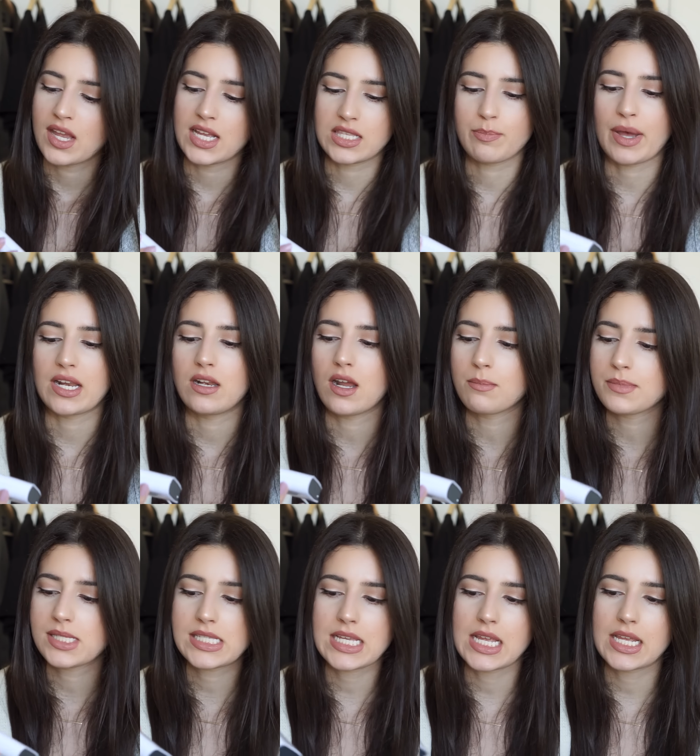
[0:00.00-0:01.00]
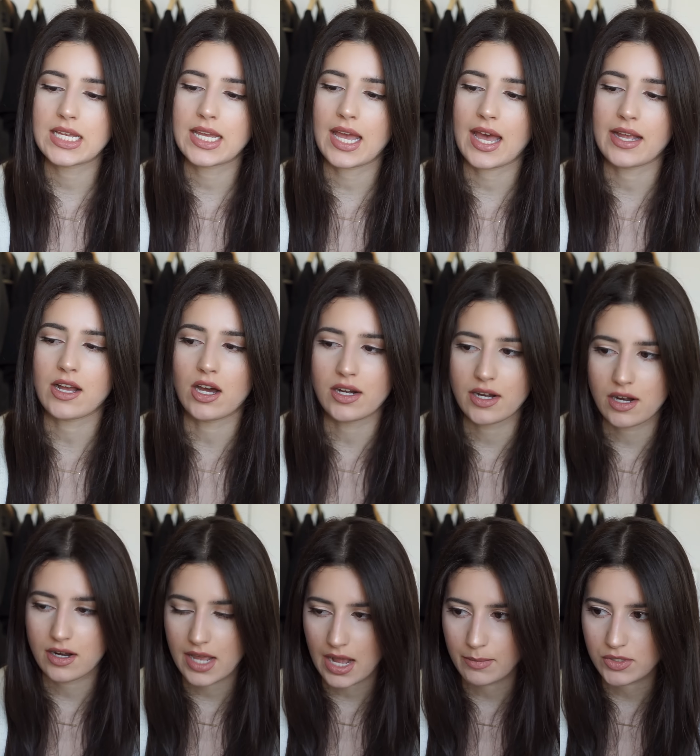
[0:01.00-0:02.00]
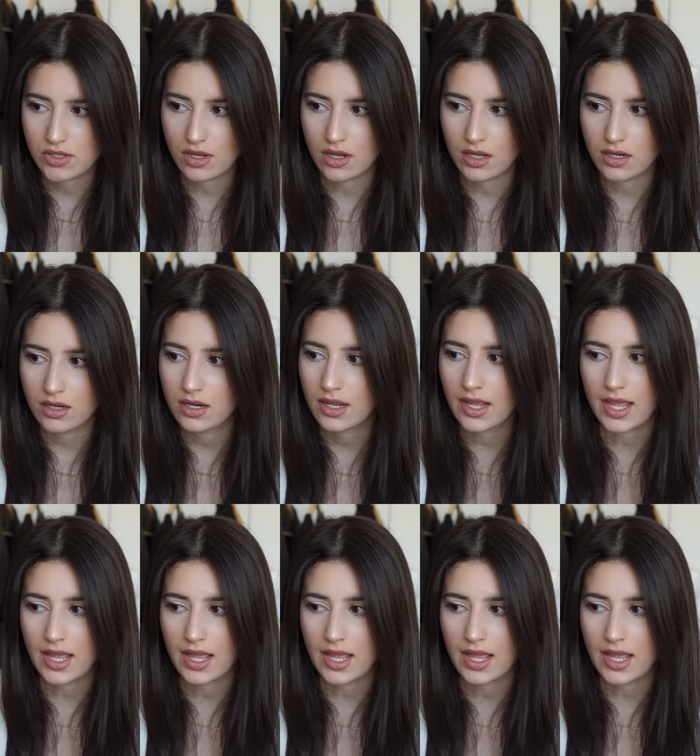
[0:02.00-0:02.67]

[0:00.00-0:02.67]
It's by Lumsing. I got it on Amazon,